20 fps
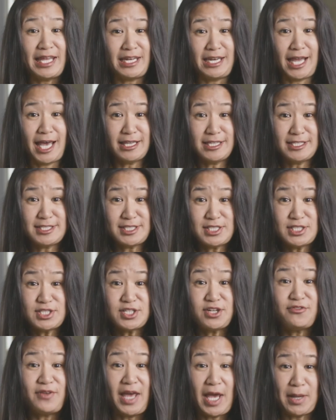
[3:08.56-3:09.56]
analysis
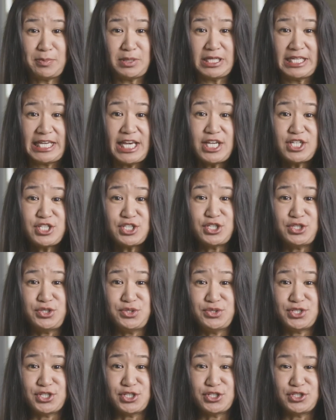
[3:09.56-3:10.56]
of application
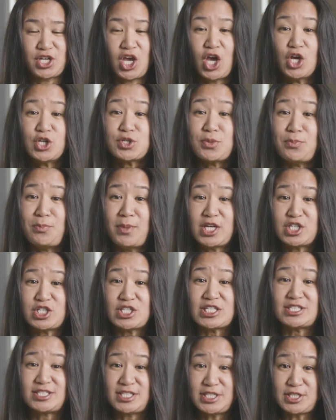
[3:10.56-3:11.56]
usage to measure
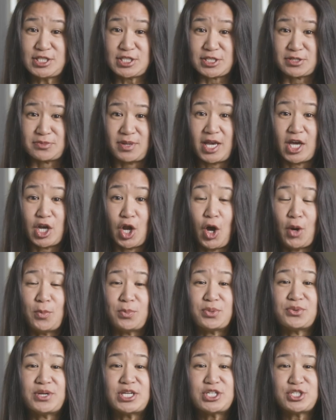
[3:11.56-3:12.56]
system and
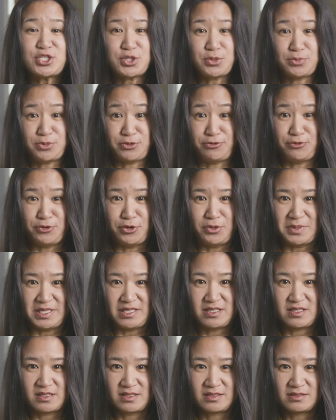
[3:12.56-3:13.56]
operational
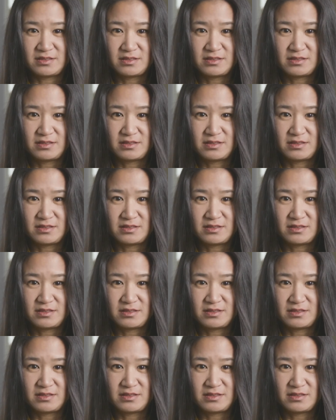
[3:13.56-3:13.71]
performance.